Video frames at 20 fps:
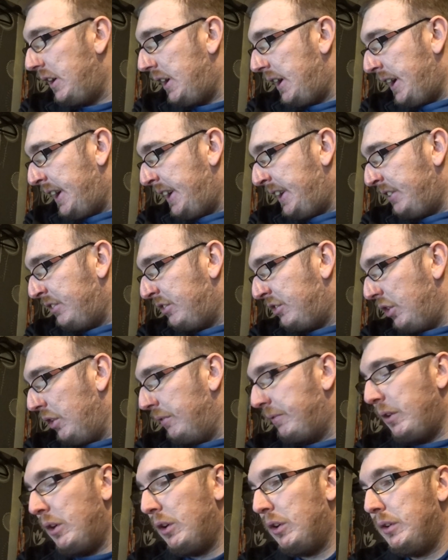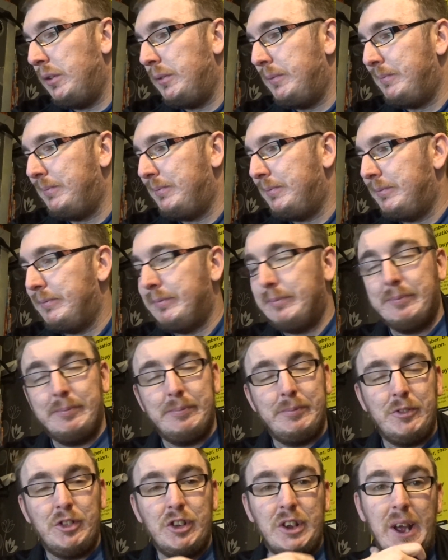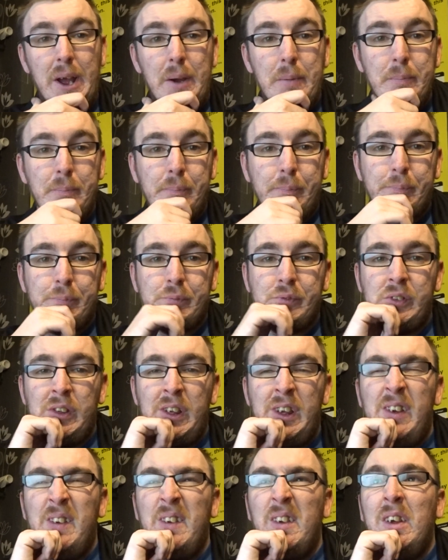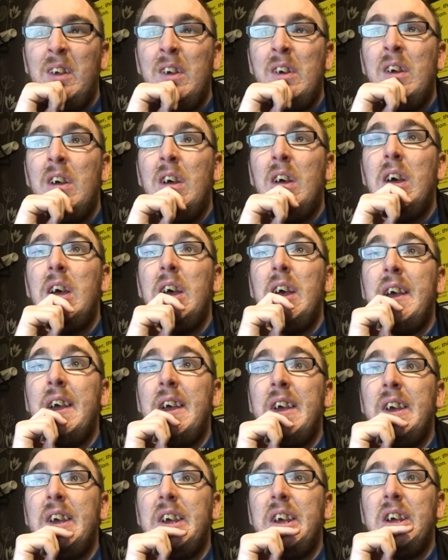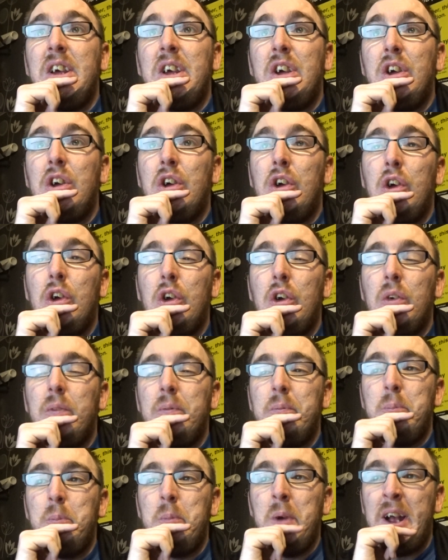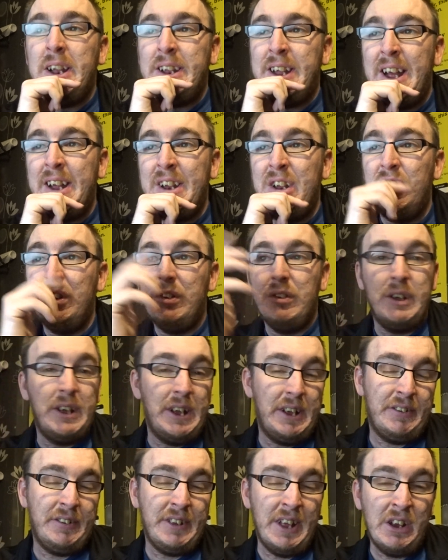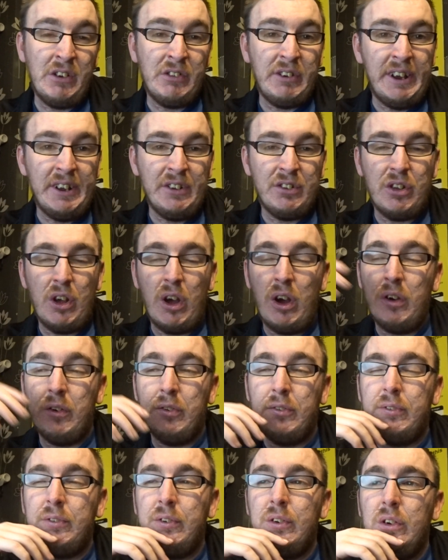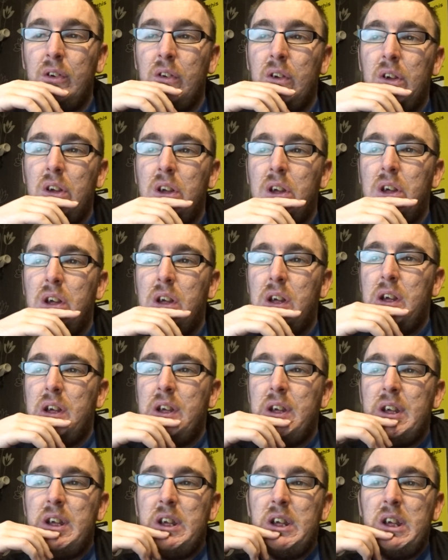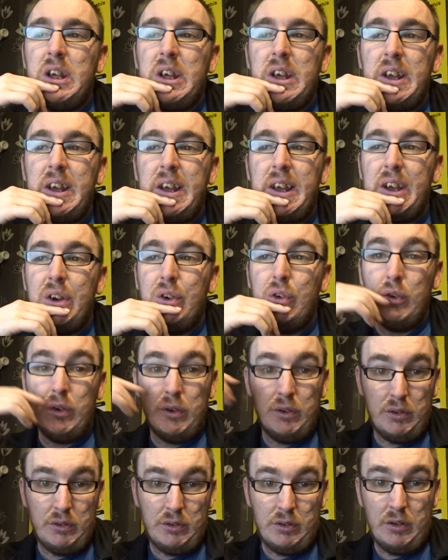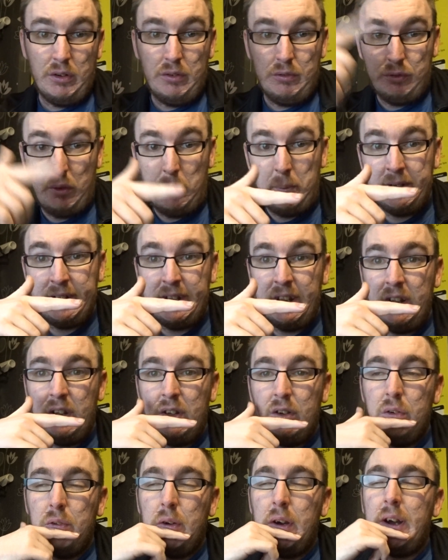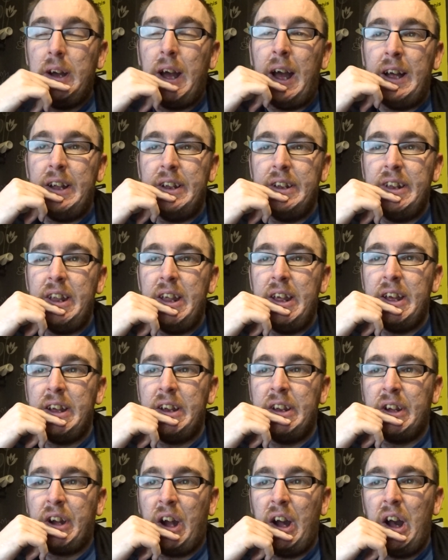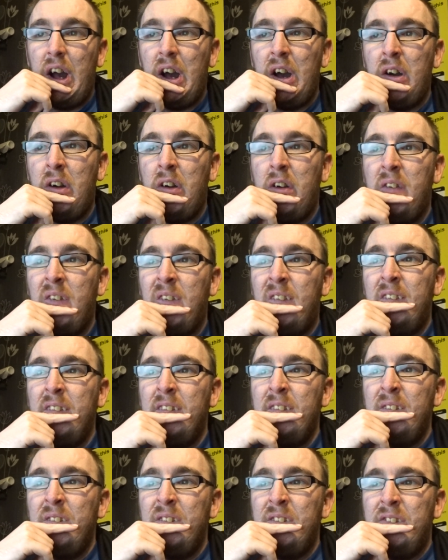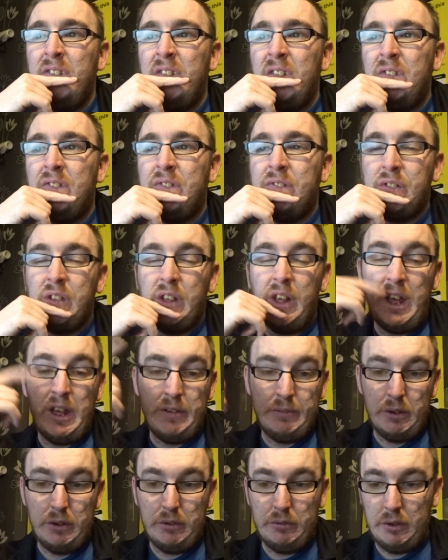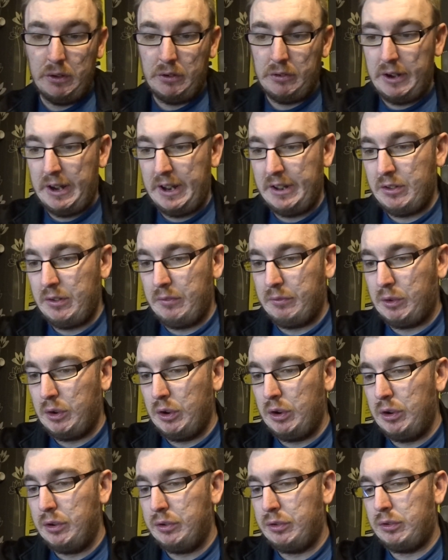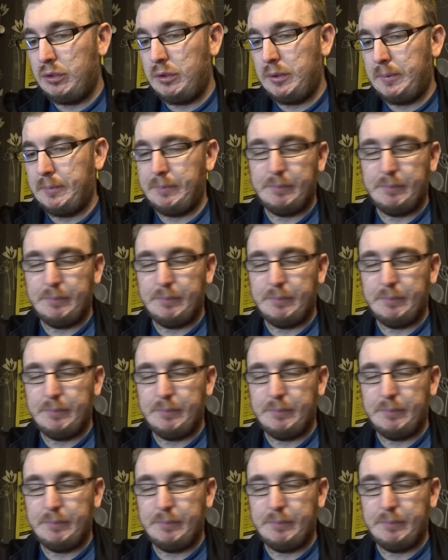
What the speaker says: and so far. So yeah. And then seeing Grace off from a. At the car with Grace, of course,